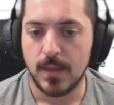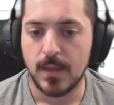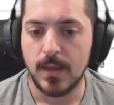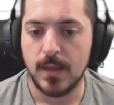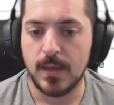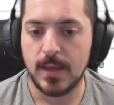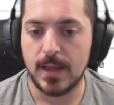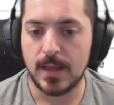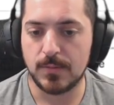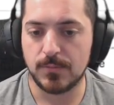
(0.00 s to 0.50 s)

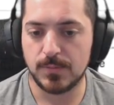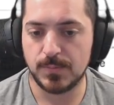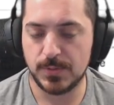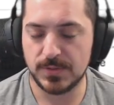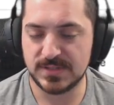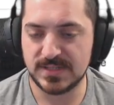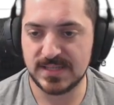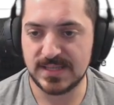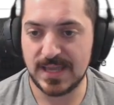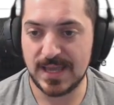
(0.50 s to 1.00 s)
And we
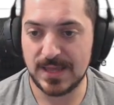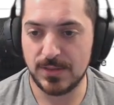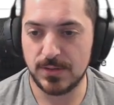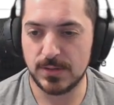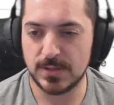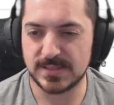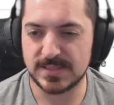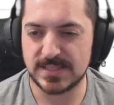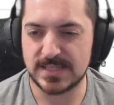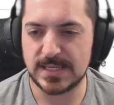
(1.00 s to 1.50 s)
put
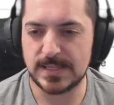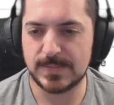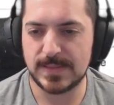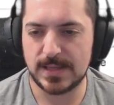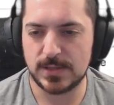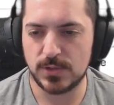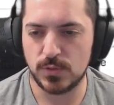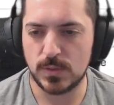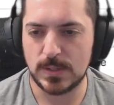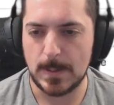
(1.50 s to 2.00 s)
together a team
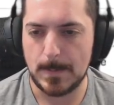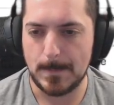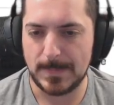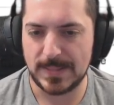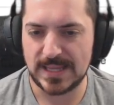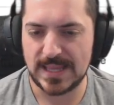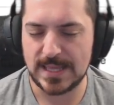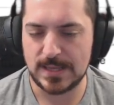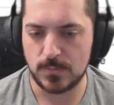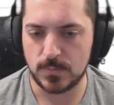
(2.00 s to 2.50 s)
that you can
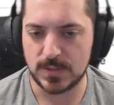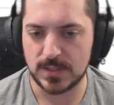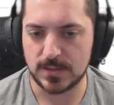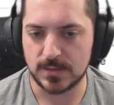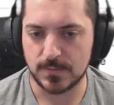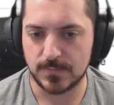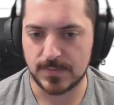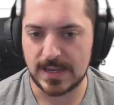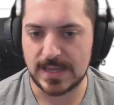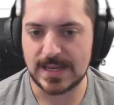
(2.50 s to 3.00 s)
play with,
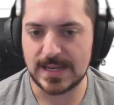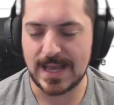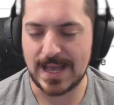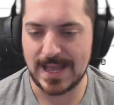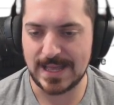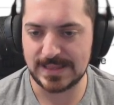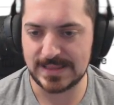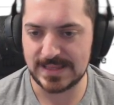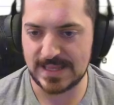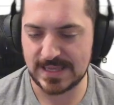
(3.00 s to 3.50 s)
right?
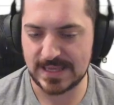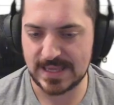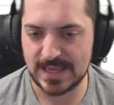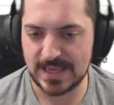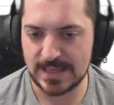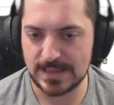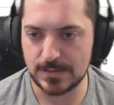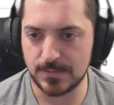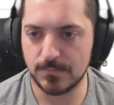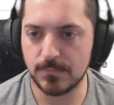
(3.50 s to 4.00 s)
I like
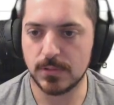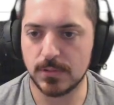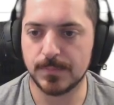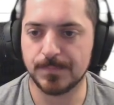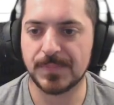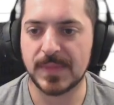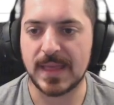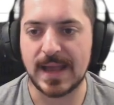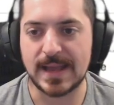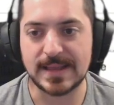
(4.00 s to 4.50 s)
Caleb.
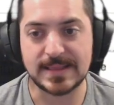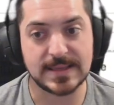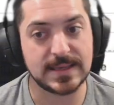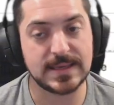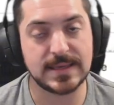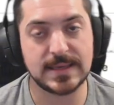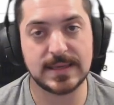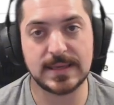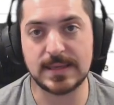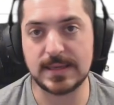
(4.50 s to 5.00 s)
I
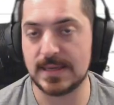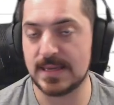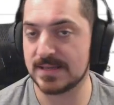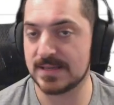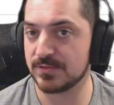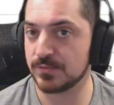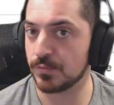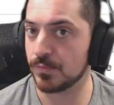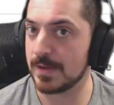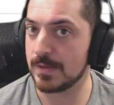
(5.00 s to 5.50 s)
think he
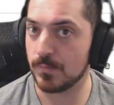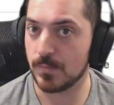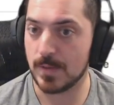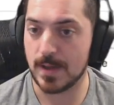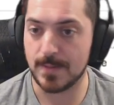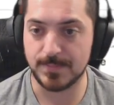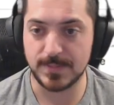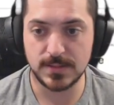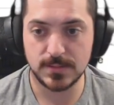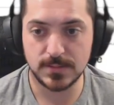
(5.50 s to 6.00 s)
has great
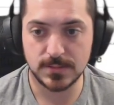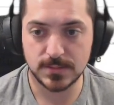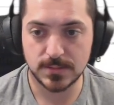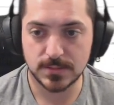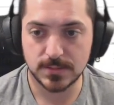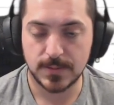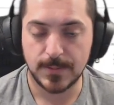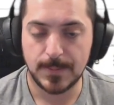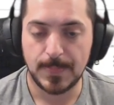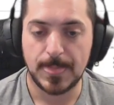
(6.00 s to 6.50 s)

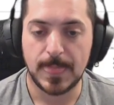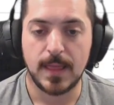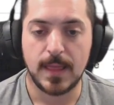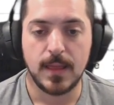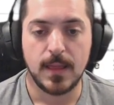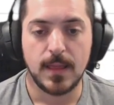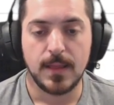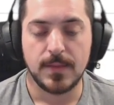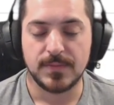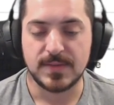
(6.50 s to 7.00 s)
weapons.
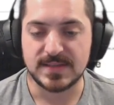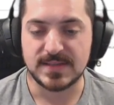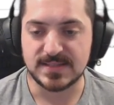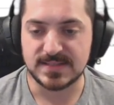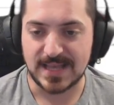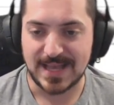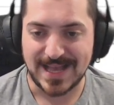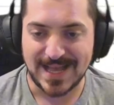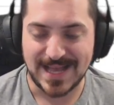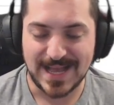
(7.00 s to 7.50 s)
This is
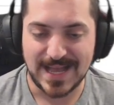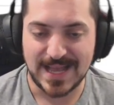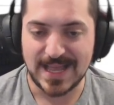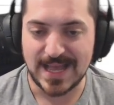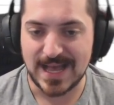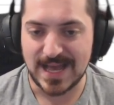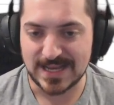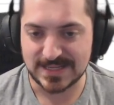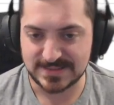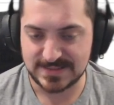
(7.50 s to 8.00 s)
a
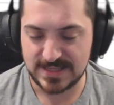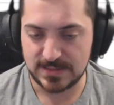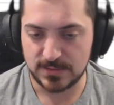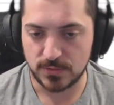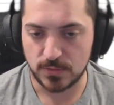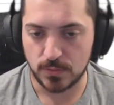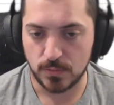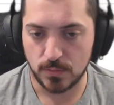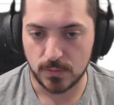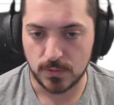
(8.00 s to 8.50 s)

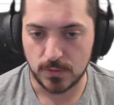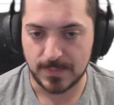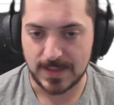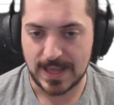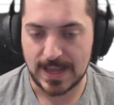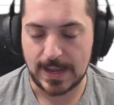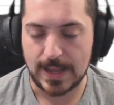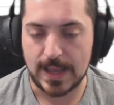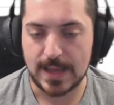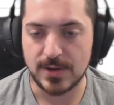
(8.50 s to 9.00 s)
high-octane
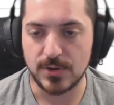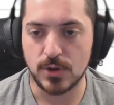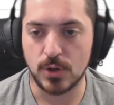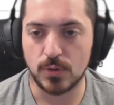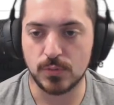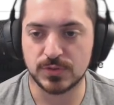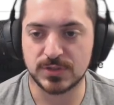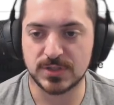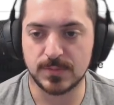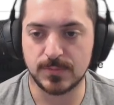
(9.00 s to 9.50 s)
quarterback. I
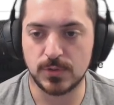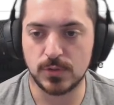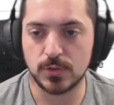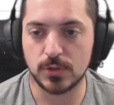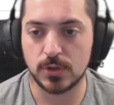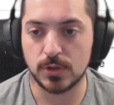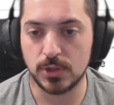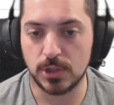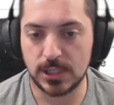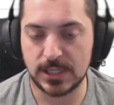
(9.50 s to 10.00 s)
know some of you
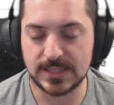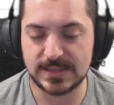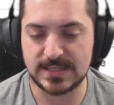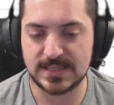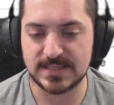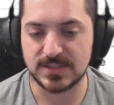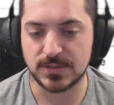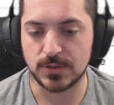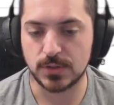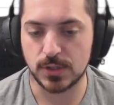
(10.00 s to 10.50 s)
are going to look at
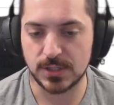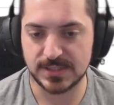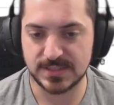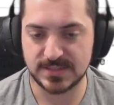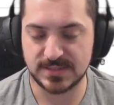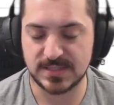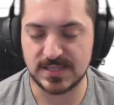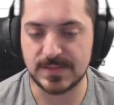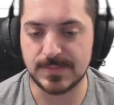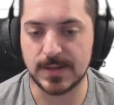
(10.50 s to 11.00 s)
this and call
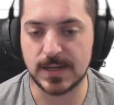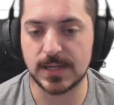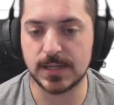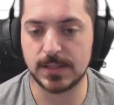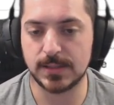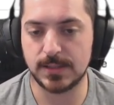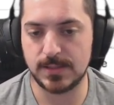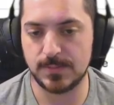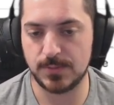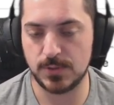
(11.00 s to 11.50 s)
this team
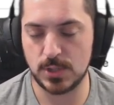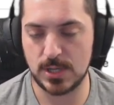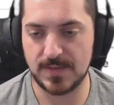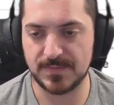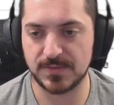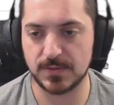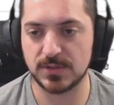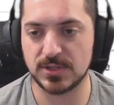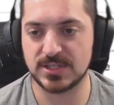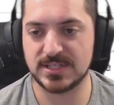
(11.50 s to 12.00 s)
ugly, but you
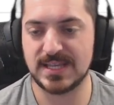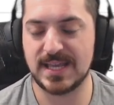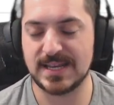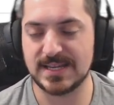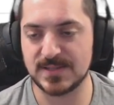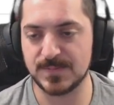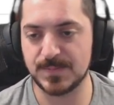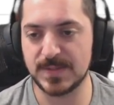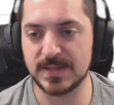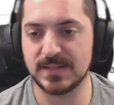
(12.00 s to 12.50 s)
have to understand
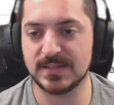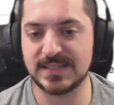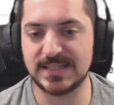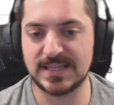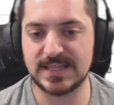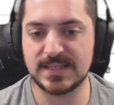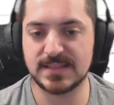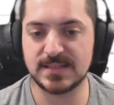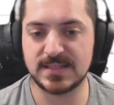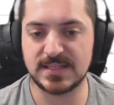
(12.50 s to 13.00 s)
it's
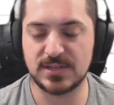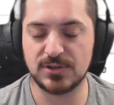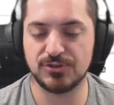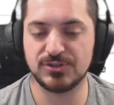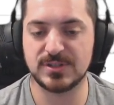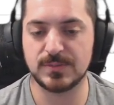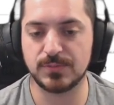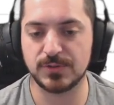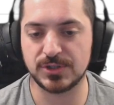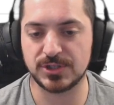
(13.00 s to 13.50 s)
building in
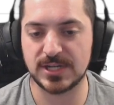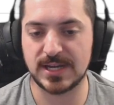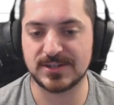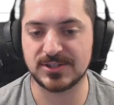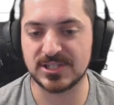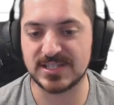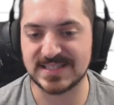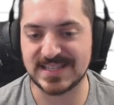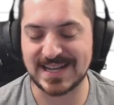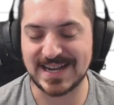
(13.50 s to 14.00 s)
tiers and
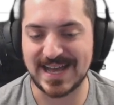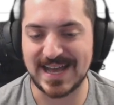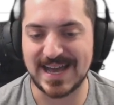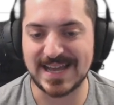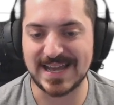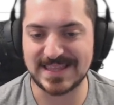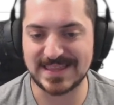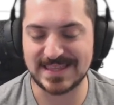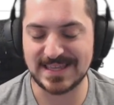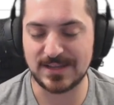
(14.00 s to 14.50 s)
projections that
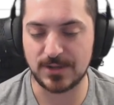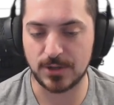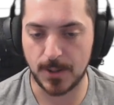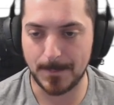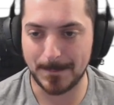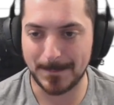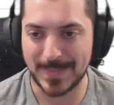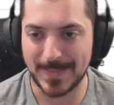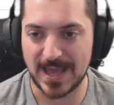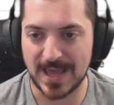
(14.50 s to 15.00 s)
I think are
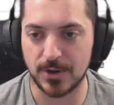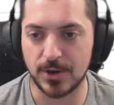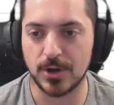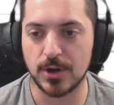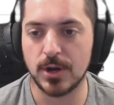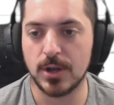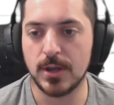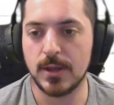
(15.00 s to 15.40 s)
better